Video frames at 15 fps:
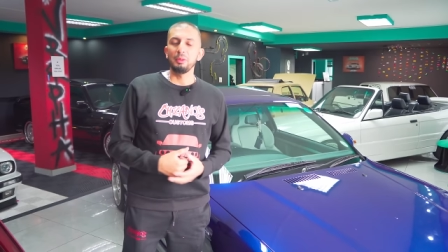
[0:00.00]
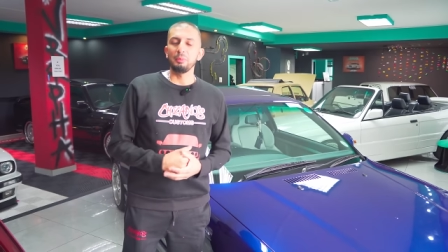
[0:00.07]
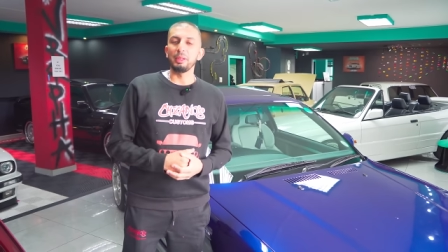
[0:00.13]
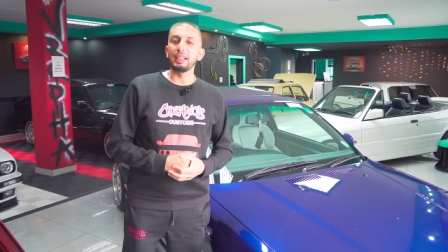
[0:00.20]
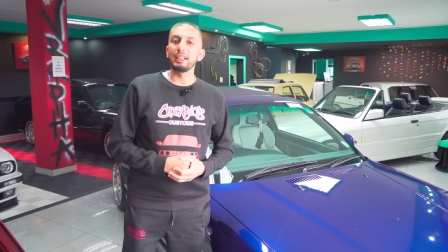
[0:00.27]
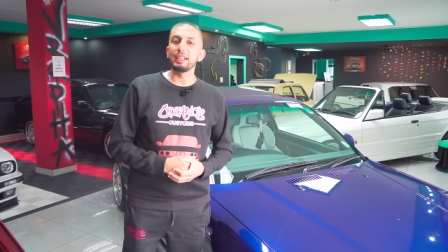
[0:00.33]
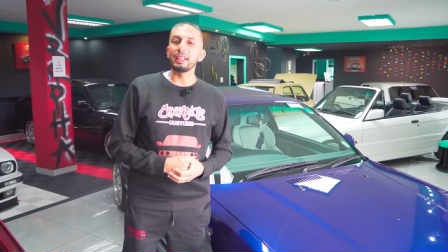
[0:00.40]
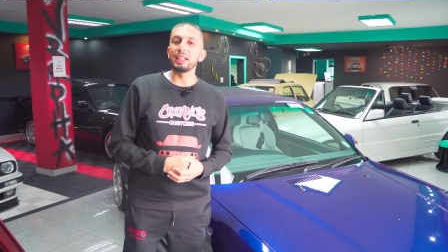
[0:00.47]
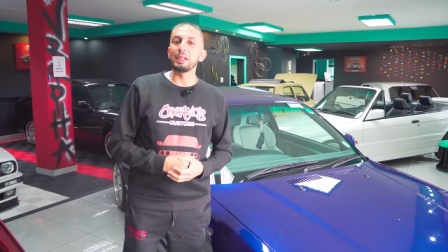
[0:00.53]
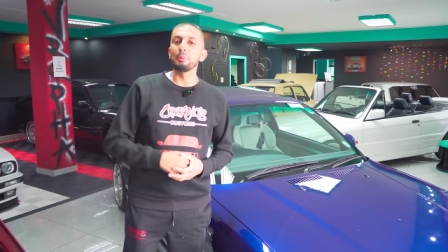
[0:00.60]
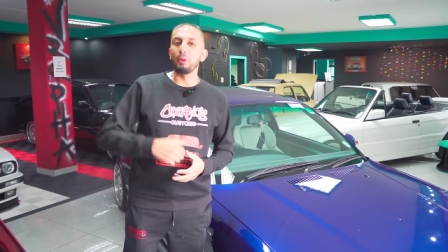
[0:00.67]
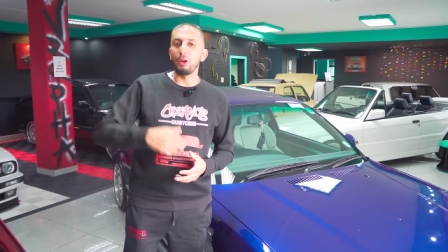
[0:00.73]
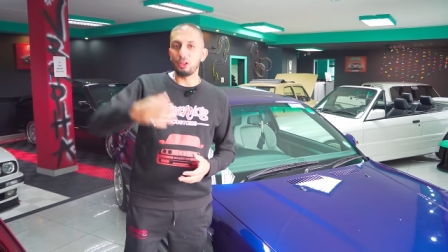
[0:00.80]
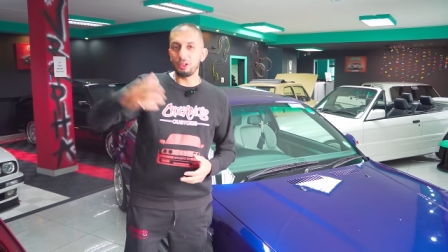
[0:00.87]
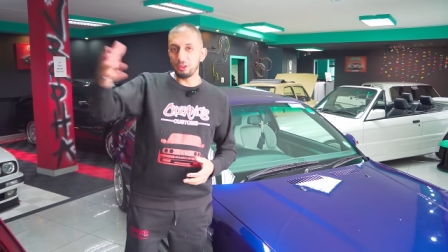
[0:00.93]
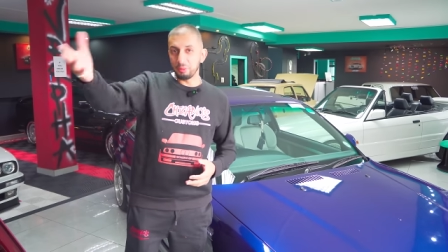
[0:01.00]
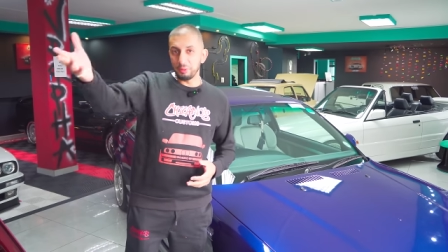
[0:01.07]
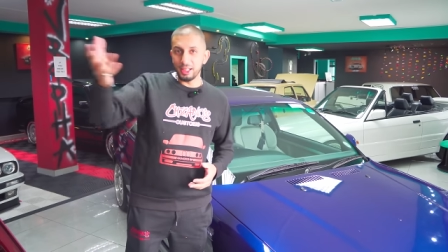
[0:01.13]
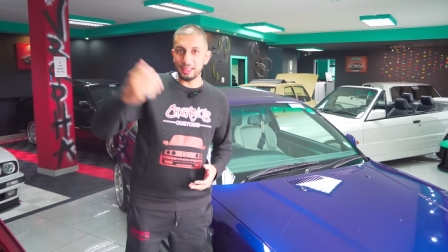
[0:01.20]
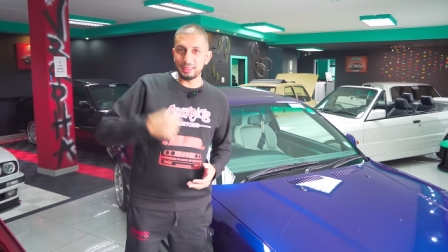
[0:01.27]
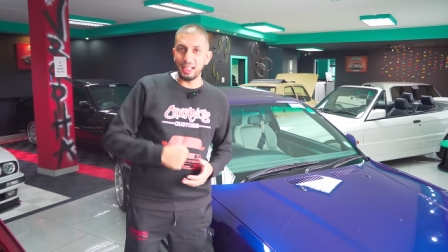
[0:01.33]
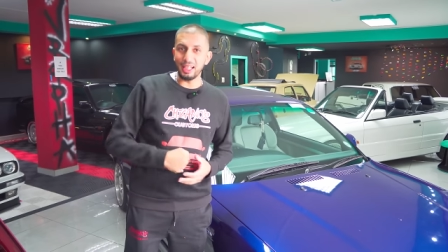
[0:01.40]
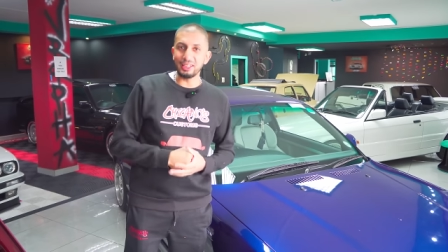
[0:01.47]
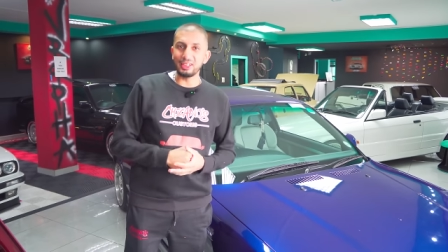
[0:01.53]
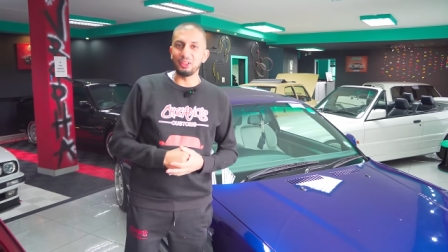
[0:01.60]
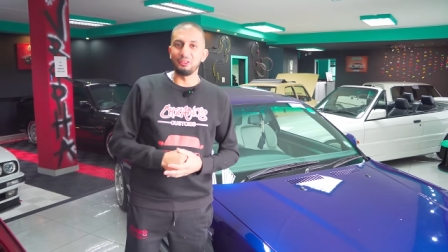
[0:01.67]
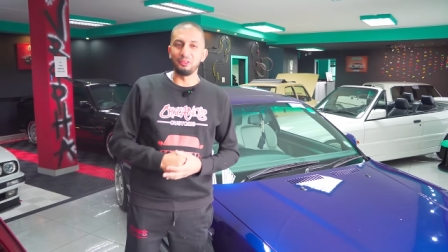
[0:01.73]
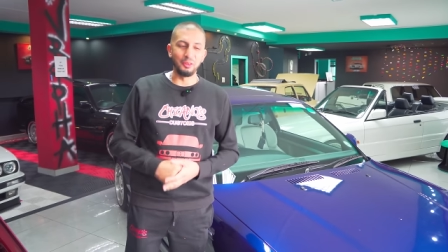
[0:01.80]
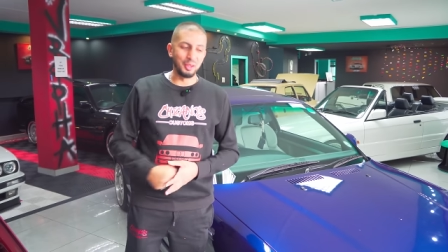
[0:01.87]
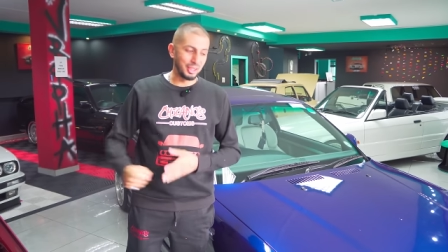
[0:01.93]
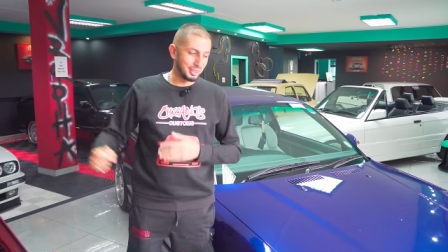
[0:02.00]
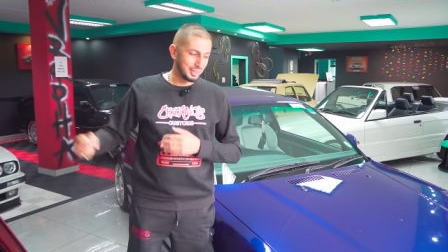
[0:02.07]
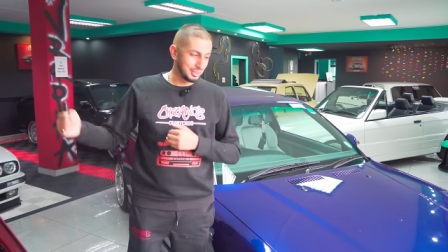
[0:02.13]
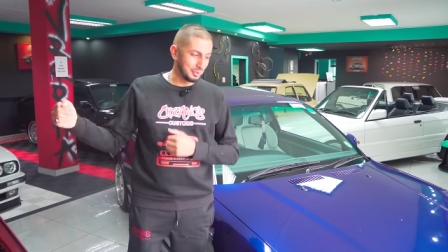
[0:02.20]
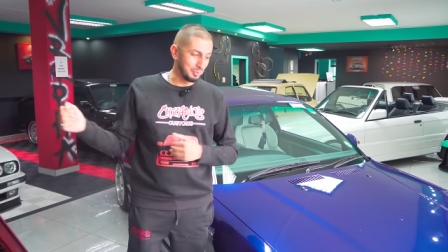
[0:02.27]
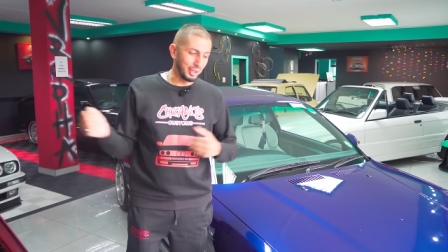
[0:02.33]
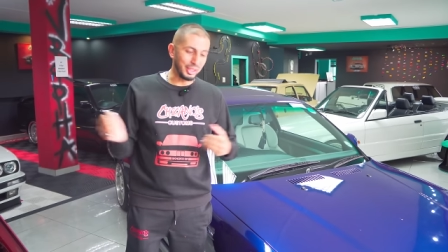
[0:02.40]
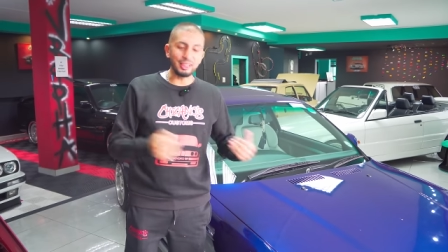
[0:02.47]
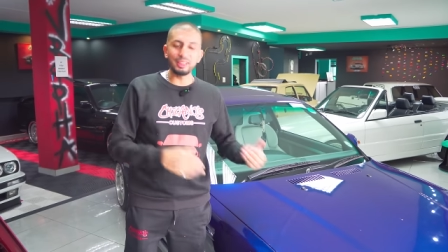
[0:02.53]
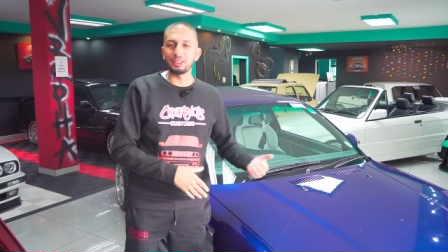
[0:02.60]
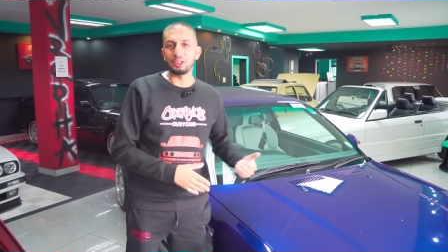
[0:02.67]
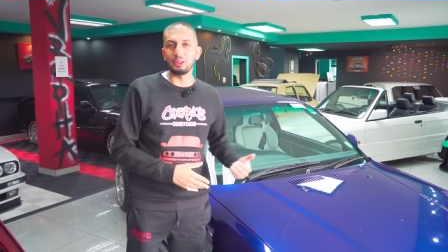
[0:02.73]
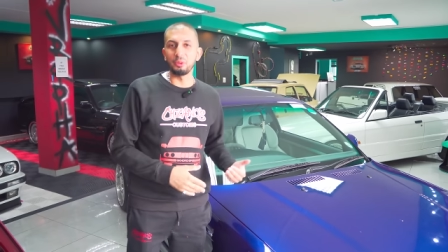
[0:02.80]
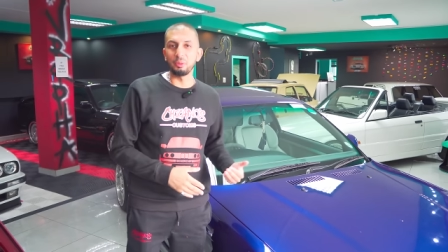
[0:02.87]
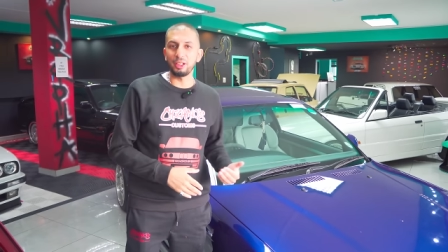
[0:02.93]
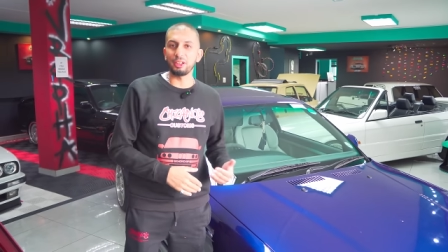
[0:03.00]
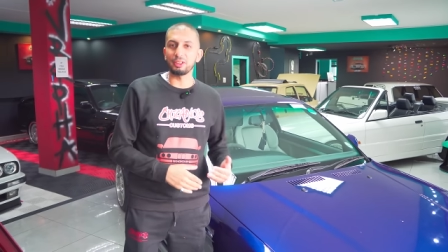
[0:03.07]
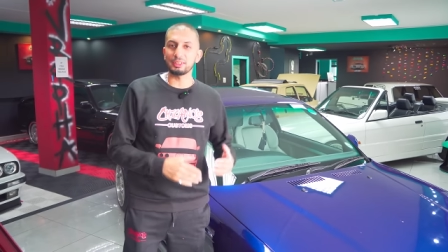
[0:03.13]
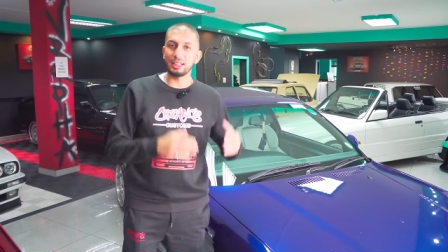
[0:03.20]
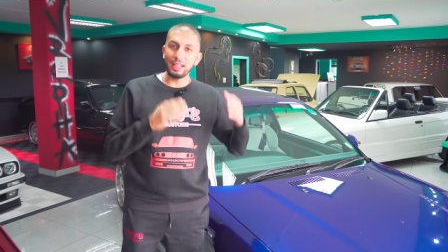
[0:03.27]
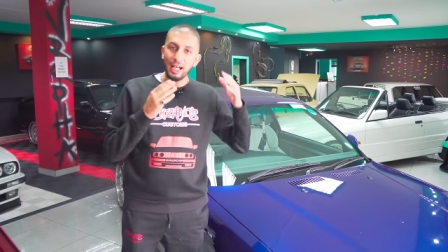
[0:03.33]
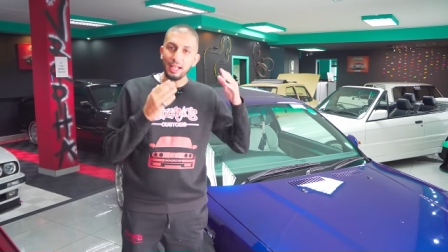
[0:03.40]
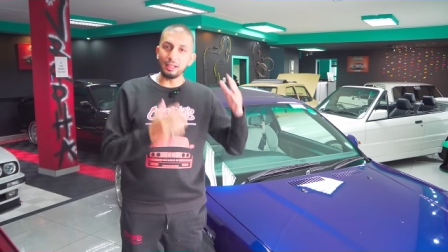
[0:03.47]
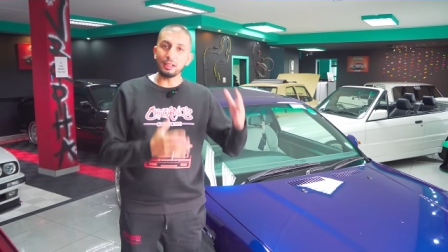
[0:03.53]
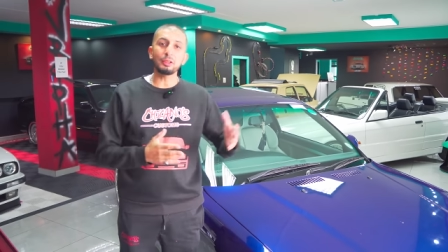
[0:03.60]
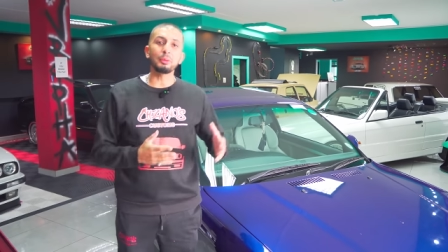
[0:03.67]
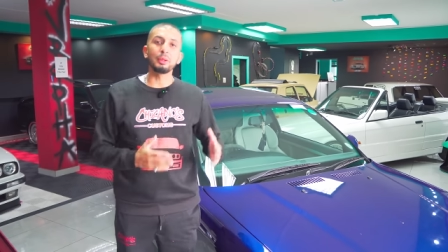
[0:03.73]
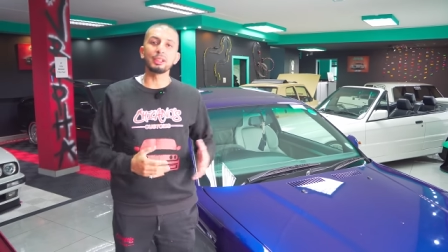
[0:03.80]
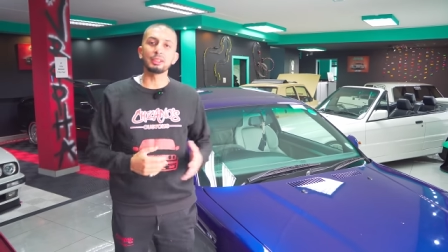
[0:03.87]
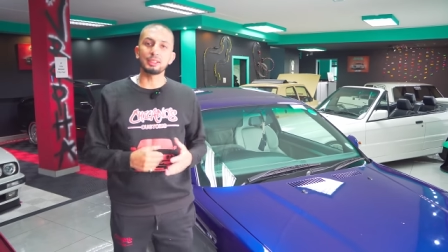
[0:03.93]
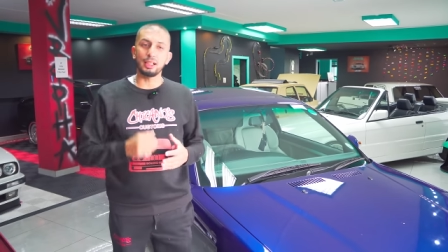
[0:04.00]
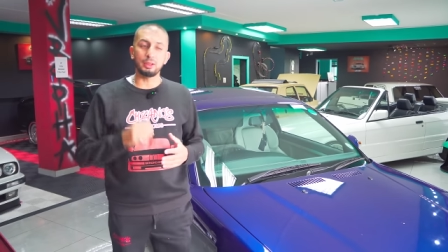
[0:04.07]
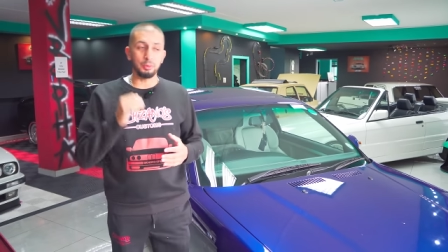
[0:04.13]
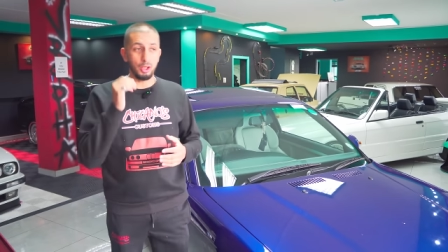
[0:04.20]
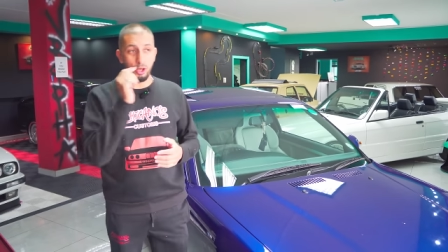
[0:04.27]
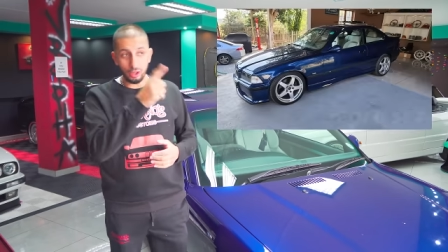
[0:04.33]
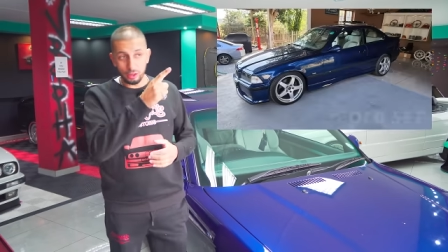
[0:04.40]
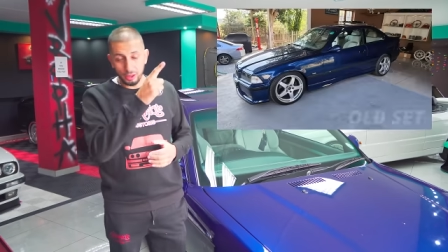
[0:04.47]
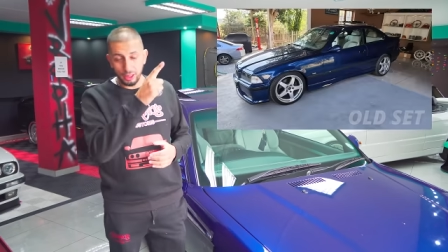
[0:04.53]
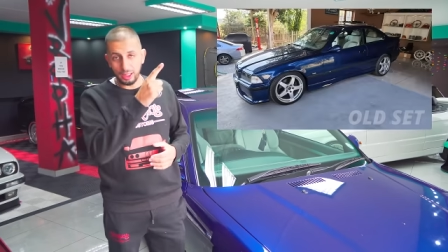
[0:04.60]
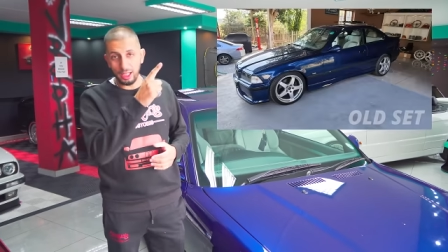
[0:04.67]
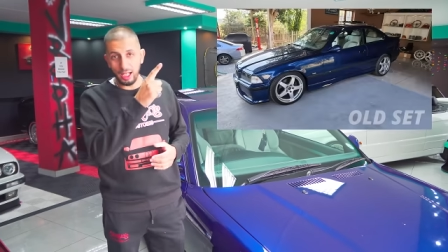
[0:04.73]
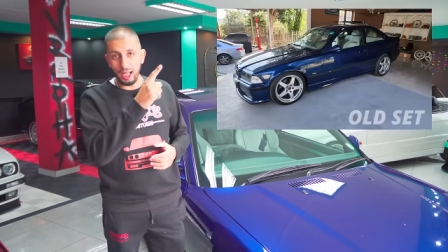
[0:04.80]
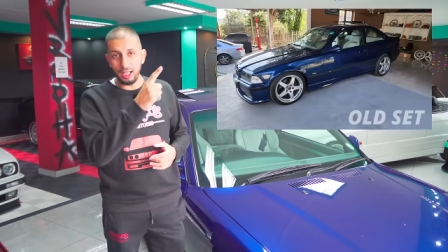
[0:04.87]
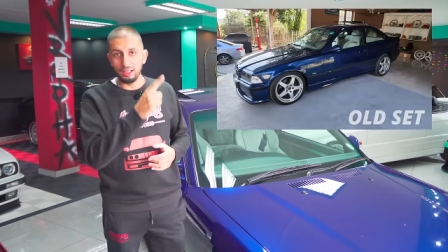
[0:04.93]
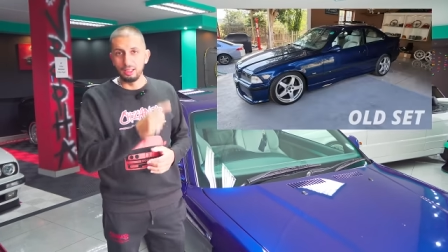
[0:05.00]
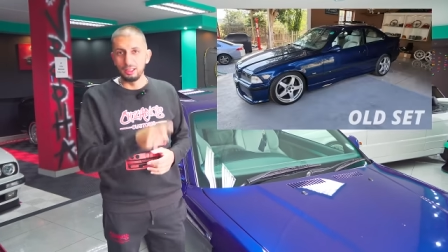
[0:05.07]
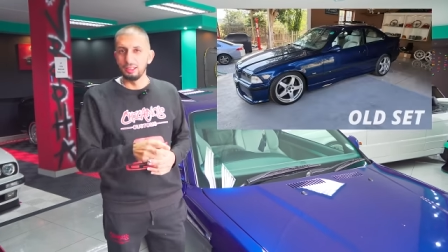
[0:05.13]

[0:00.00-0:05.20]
meaning he borrowed me a set of wheels to bring through because the current wheels that were on the car,